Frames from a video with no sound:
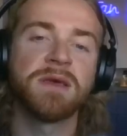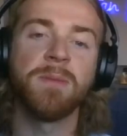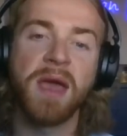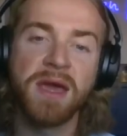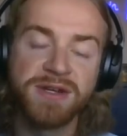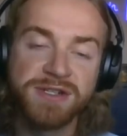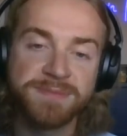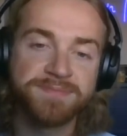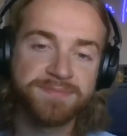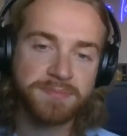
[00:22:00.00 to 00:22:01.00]

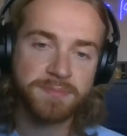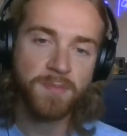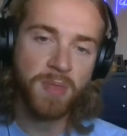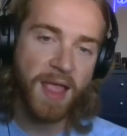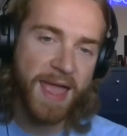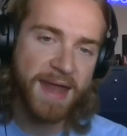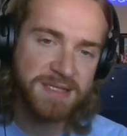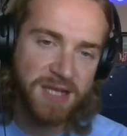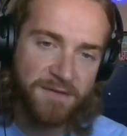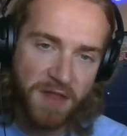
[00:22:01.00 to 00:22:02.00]
Commanders and a
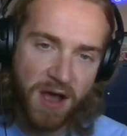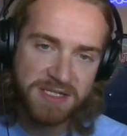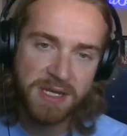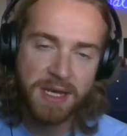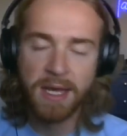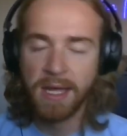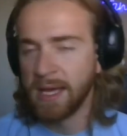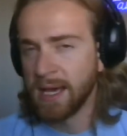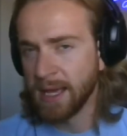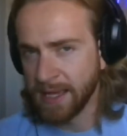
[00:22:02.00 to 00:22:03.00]
tough loss
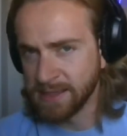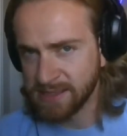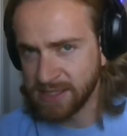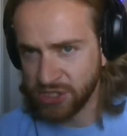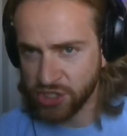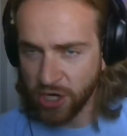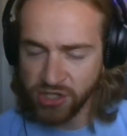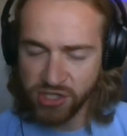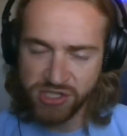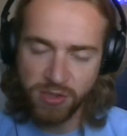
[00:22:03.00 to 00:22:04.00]
against the
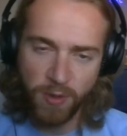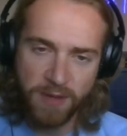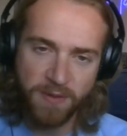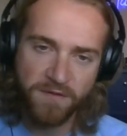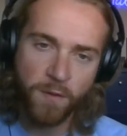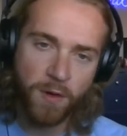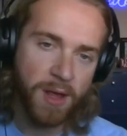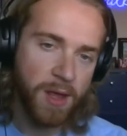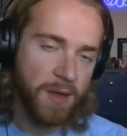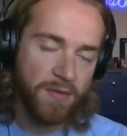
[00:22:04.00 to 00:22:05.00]
Chargers the week before.